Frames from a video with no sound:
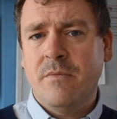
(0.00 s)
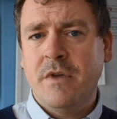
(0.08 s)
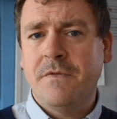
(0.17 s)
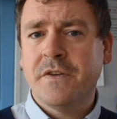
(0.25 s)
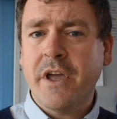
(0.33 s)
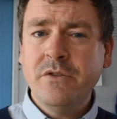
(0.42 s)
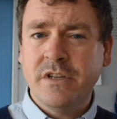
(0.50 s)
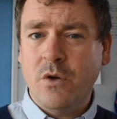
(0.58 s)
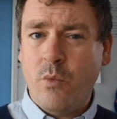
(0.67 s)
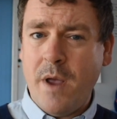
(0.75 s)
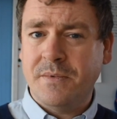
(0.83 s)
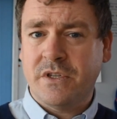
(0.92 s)
if you go to the
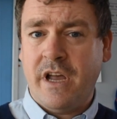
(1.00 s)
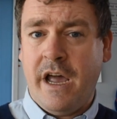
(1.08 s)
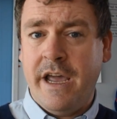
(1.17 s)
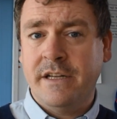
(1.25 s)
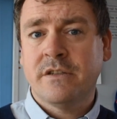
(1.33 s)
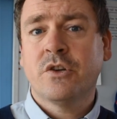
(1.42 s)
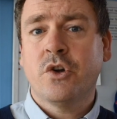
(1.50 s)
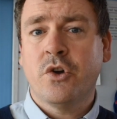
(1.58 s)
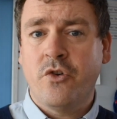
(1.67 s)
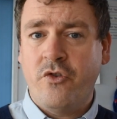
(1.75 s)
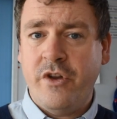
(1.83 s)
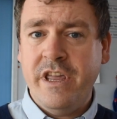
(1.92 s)
website
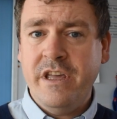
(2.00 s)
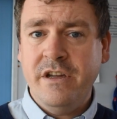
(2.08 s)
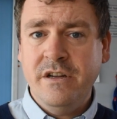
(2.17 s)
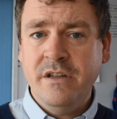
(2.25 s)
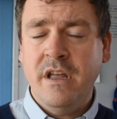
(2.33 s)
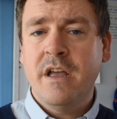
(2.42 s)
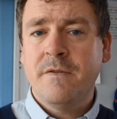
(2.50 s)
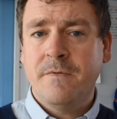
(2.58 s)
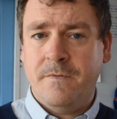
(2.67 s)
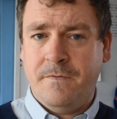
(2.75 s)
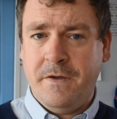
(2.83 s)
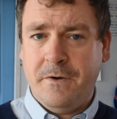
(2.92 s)

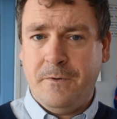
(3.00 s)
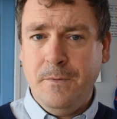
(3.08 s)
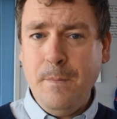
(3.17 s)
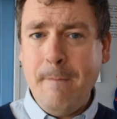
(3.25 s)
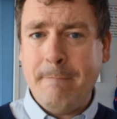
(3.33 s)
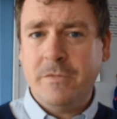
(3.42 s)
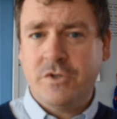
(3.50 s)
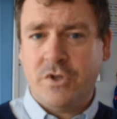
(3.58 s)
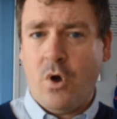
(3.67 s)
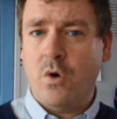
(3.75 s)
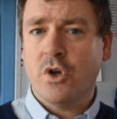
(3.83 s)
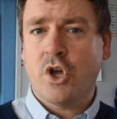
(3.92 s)

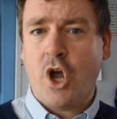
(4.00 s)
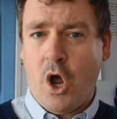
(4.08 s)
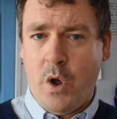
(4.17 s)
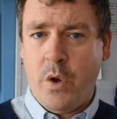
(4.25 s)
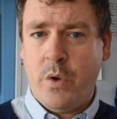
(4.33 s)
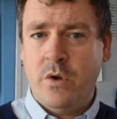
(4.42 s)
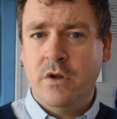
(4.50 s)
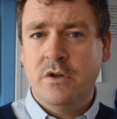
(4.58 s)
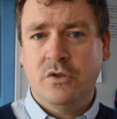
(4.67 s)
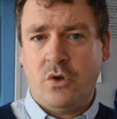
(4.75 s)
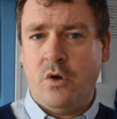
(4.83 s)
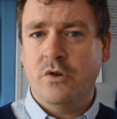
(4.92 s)

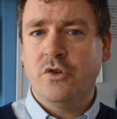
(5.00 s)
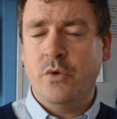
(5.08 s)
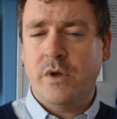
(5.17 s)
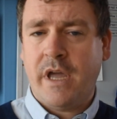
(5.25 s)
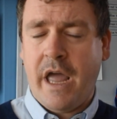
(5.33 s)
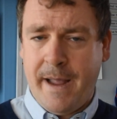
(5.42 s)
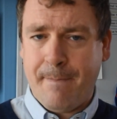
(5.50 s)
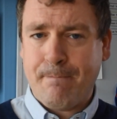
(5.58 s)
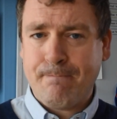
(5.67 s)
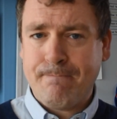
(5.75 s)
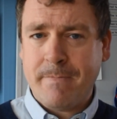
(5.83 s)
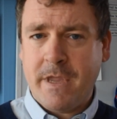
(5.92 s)
koreanfilm.co.uk,
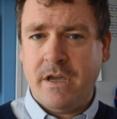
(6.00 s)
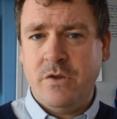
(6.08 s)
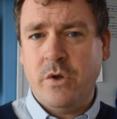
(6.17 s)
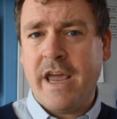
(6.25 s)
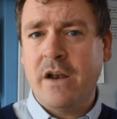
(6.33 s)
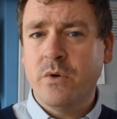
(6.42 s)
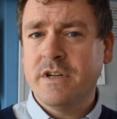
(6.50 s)
you get all